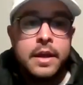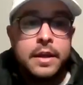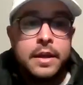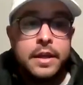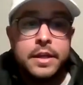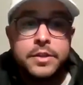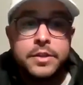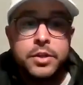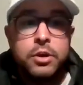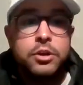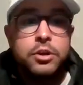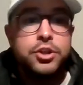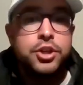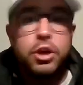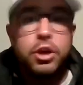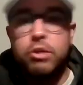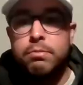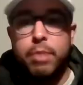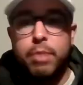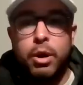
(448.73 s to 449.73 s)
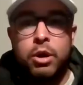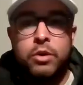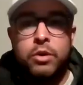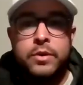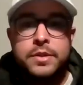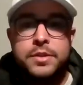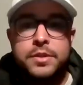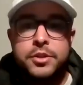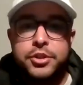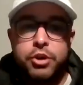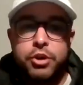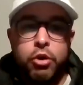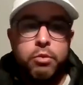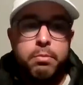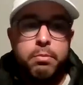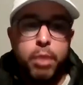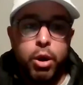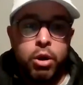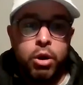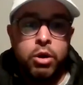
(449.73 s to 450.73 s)
He turned Joe Burrow into Joe
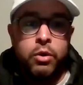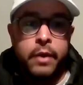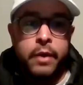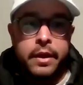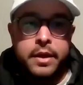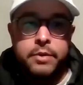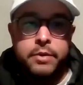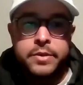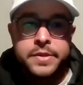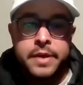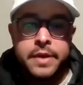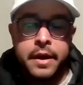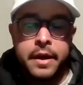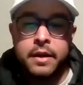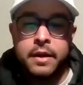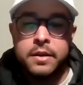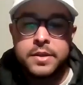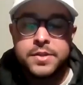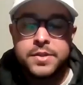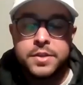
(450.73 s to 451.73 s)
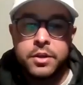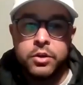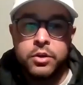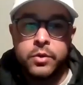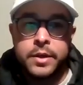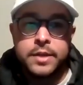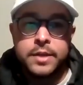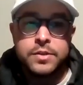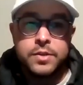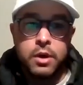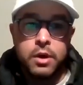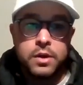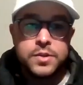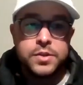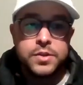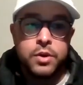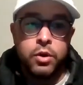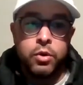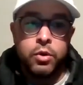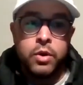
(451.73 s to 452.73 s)
Burrow while he was at LSU, and he's
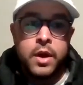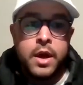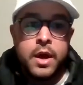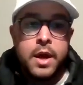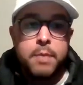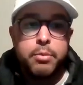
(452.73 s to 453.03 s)
also